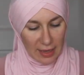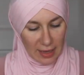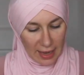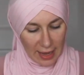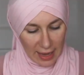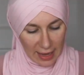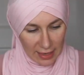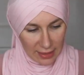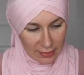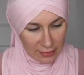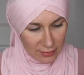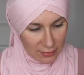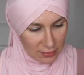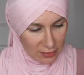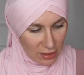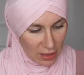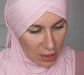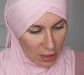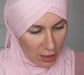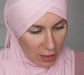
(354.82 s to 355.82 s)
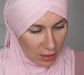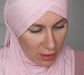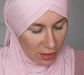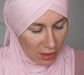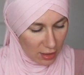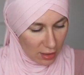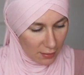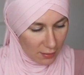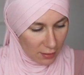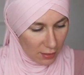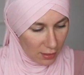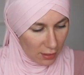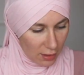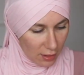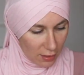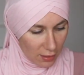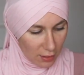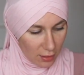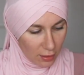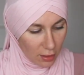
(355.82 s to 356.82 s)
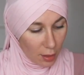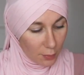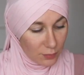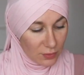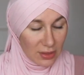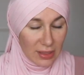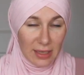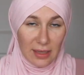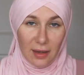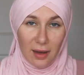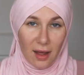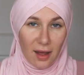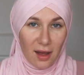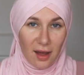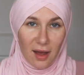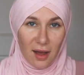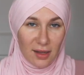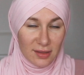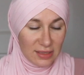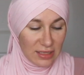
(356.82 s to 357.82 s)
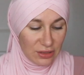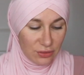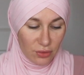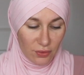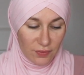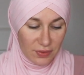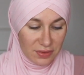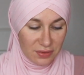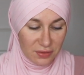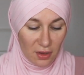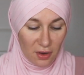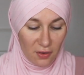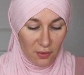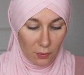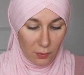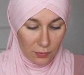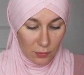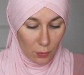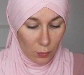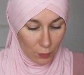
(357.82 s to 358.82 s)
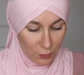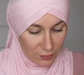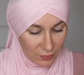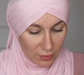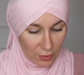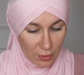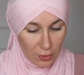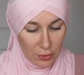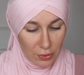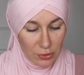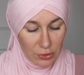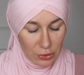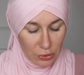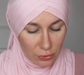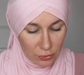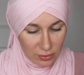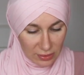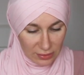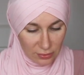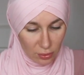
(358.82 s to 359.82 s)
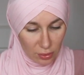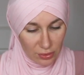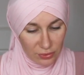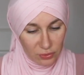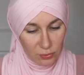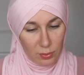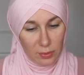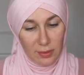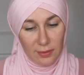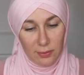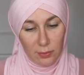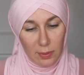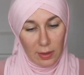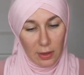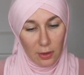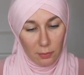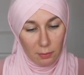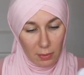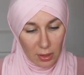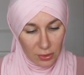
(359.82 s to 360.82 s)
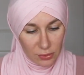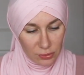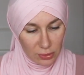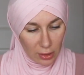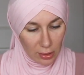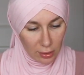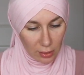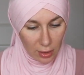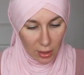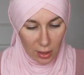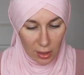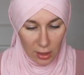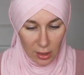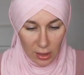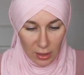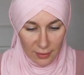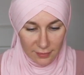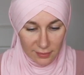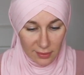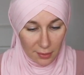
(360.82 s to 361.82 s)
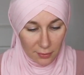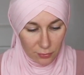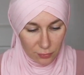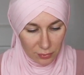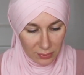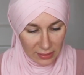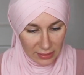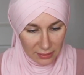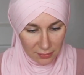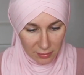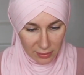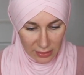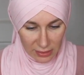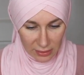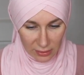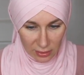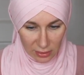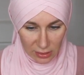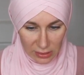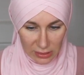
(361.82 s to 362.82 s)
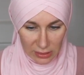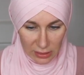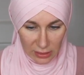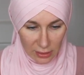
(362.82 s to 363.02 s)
And alhamdulillah, our teacher for sarf was also hugely knowledgeable as well, mashallah. So that was really, really good.